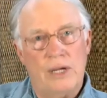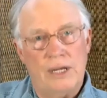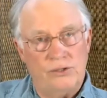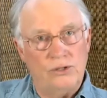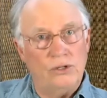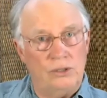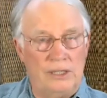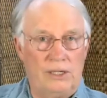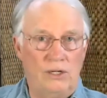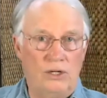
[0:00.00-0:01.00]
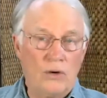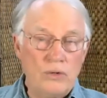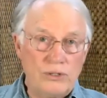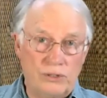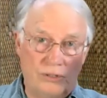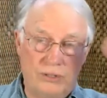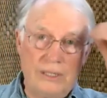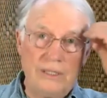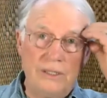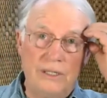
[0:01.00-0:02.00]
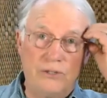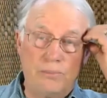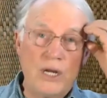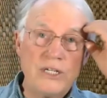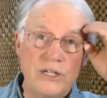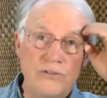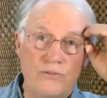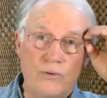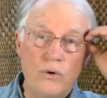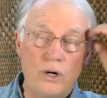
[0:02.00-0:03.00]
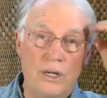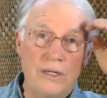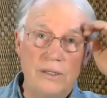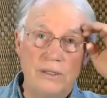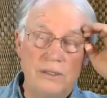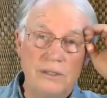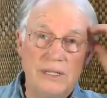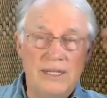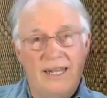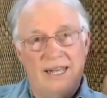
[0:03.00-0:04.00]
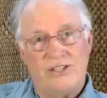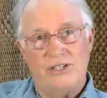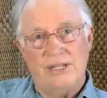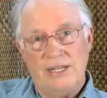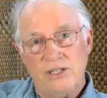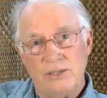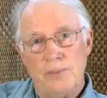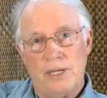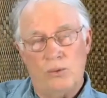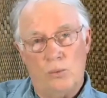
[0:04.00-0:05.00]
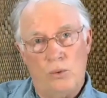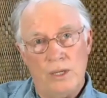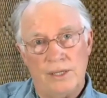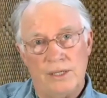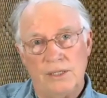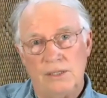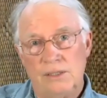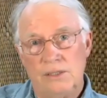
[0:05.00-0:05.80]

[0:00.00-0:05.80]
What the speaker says: It notices it, it's present for it, it's intimate with it,